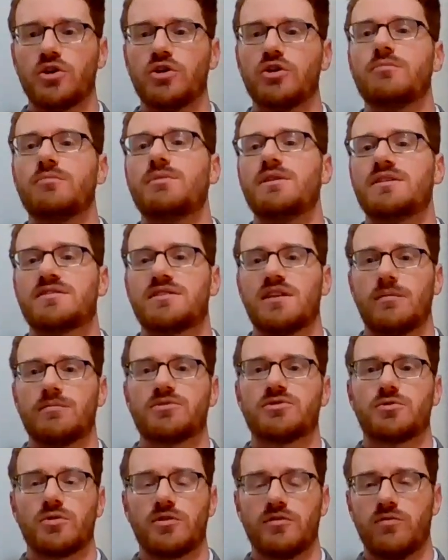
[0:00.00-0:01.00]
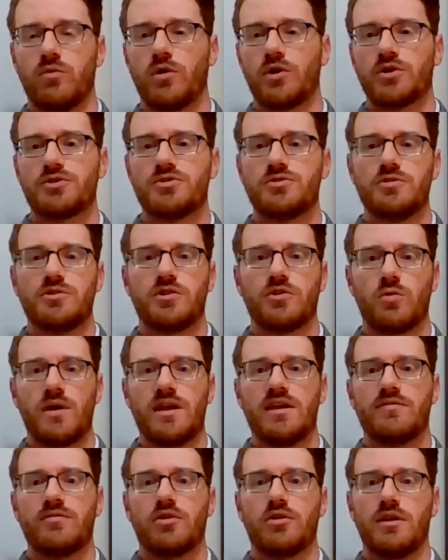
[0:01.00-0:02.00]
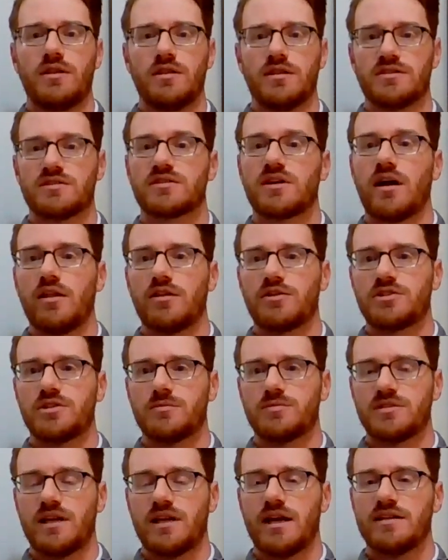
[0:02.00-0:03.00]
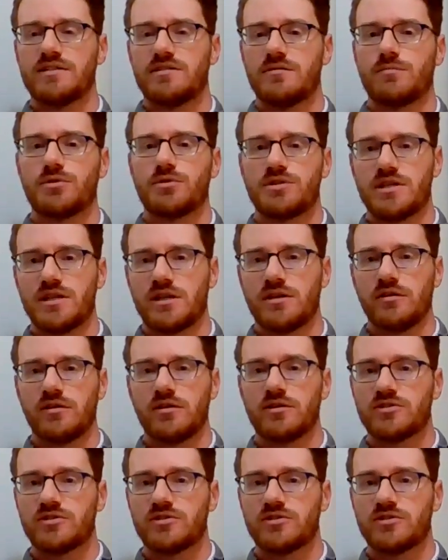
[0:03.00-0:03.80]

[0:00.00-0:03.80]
could be some sort of 1 or 2 year waiver in the scholarship size in particular.